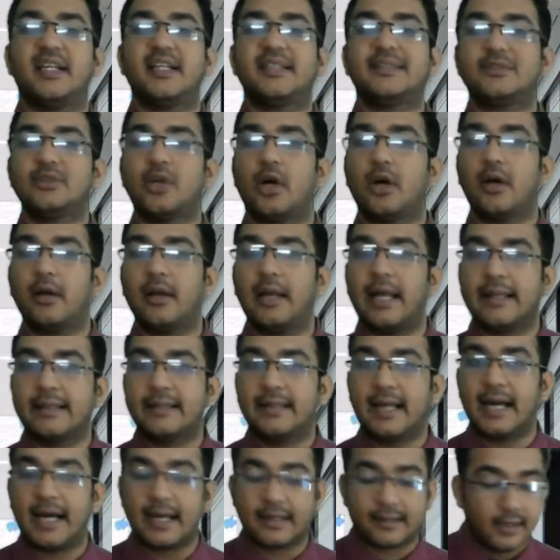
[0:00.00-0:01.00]
It's not like
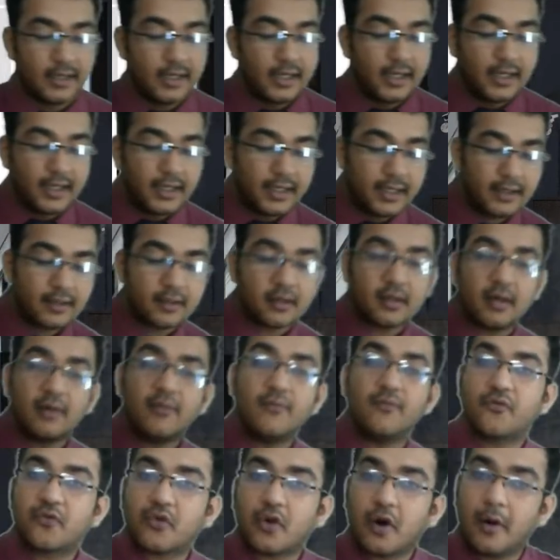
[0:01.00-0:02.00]
that.
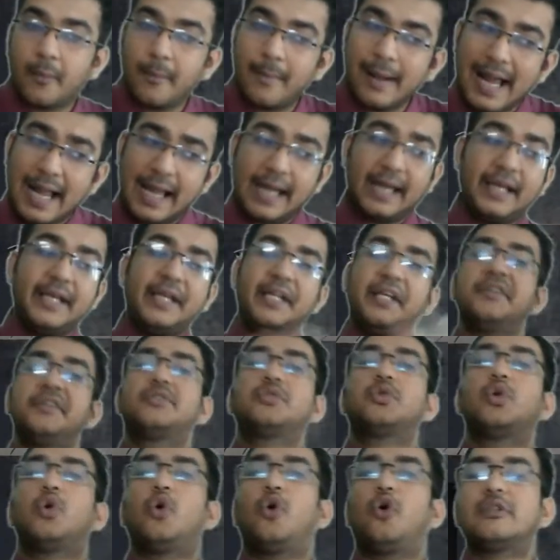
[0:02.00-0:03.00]
Income from any
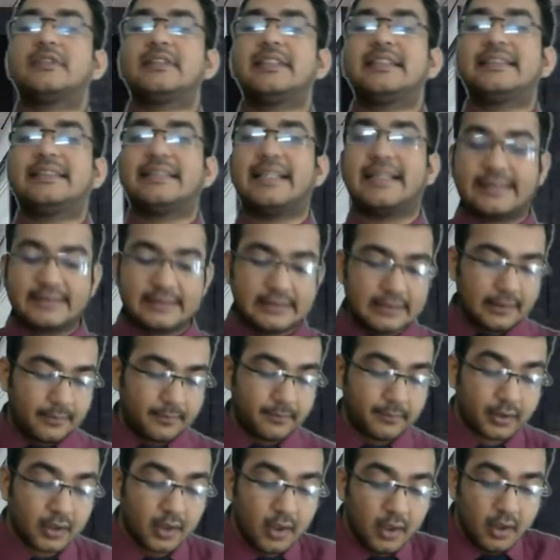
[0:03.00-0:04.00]
source is
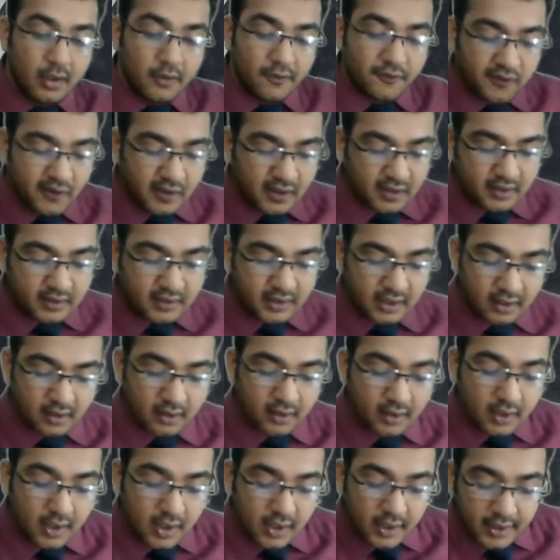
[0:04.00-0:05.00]
exempt.
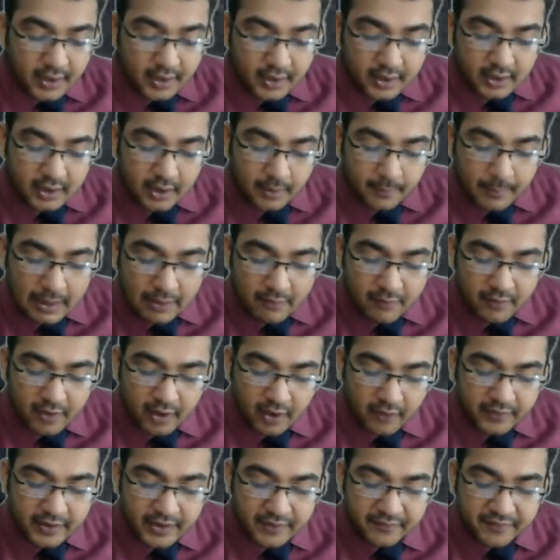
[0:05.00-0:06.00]
Further, income by way
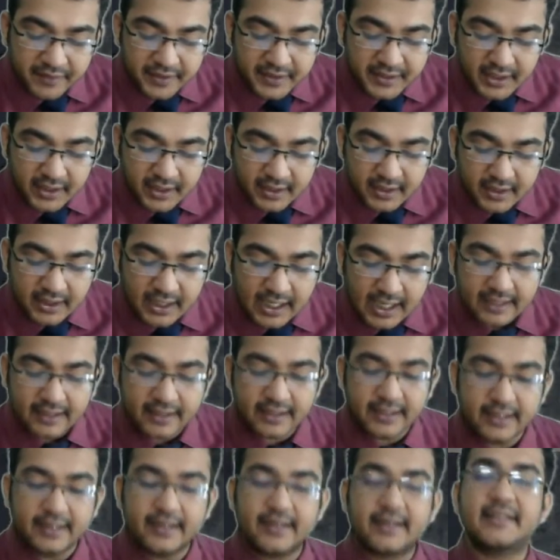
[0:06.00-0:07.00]
of dividend and
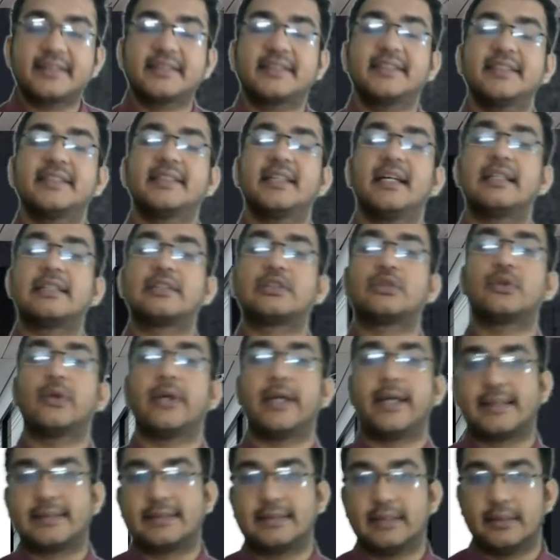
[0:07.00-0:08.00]
interest is also
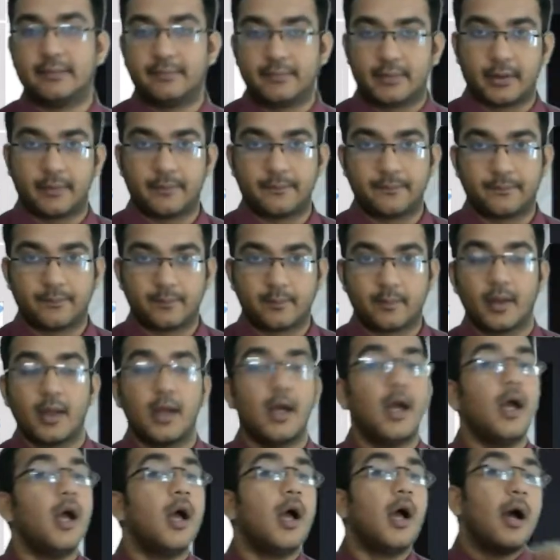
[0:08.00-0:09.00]
exempt.
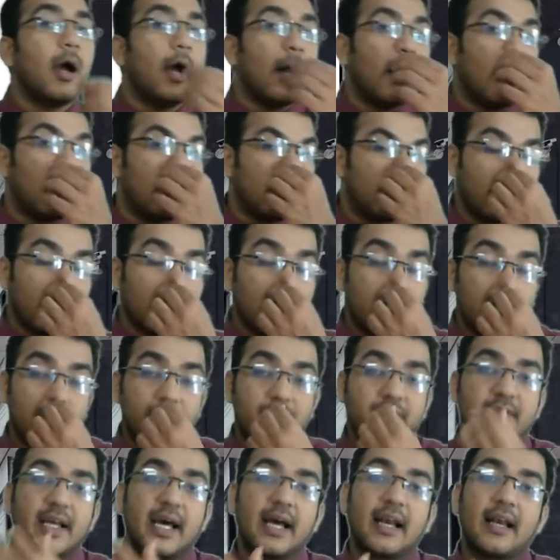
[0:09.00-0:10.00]

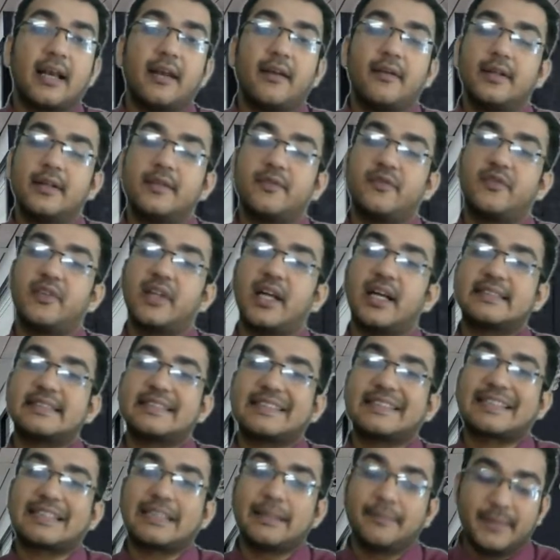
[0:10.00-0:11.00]
If they are
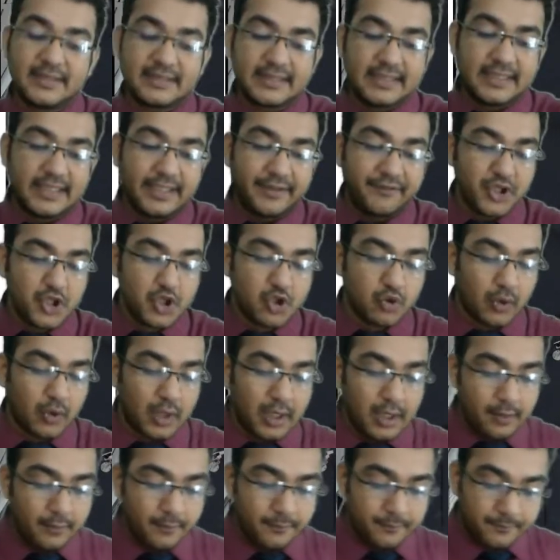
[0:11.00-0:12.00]
Sikkimese
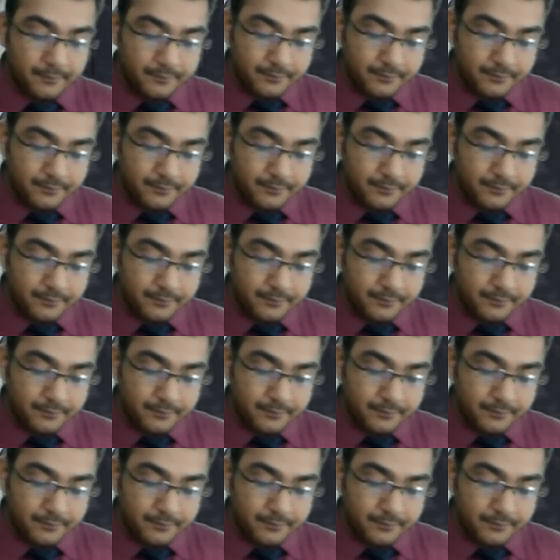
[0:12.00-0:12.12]
individual.